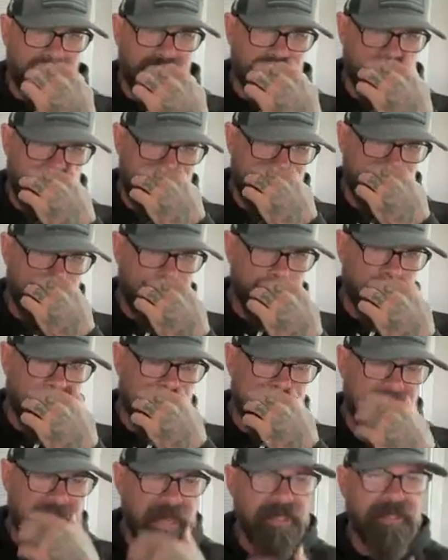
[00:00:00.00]
seems to be more
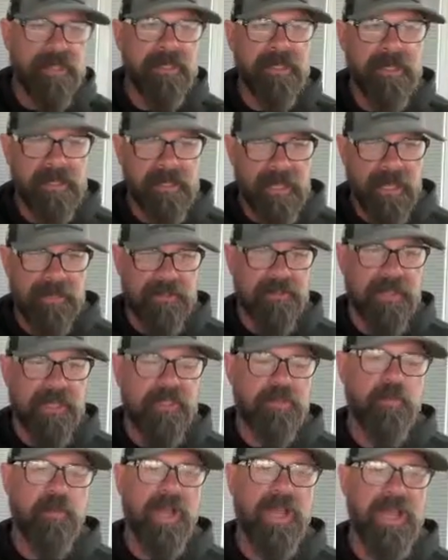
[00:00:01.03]
taxing. Yes,
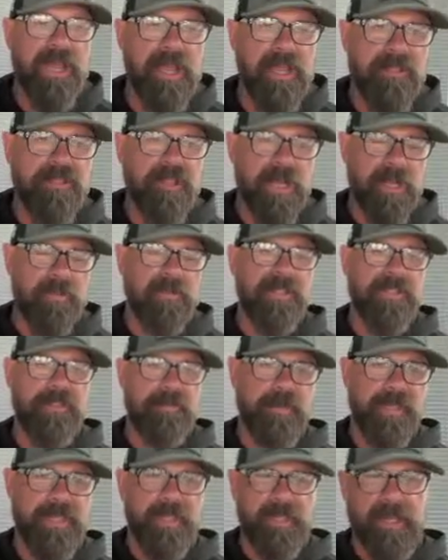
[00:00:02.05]
that's why, generally
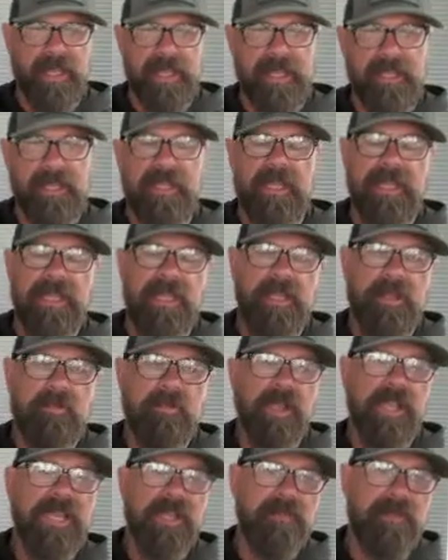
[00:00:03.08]
speaking, I
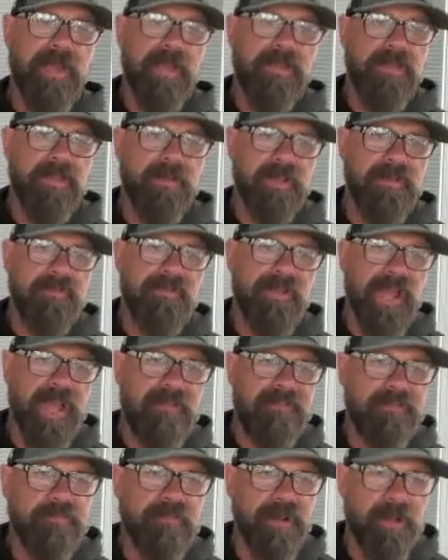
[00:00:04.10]
recommend doing
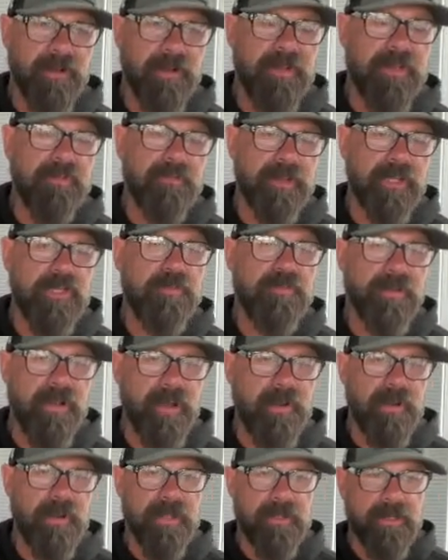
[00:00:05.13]
5s pro or 3s
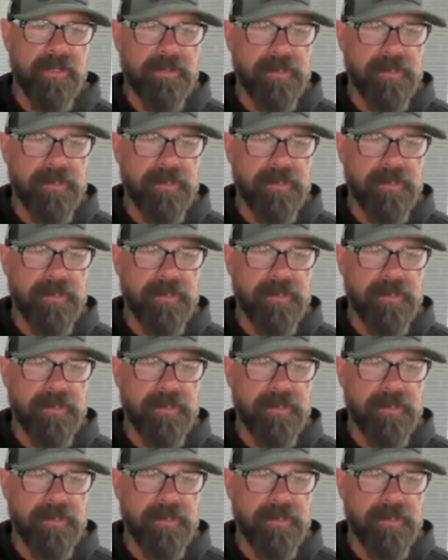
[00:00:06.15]
pro, and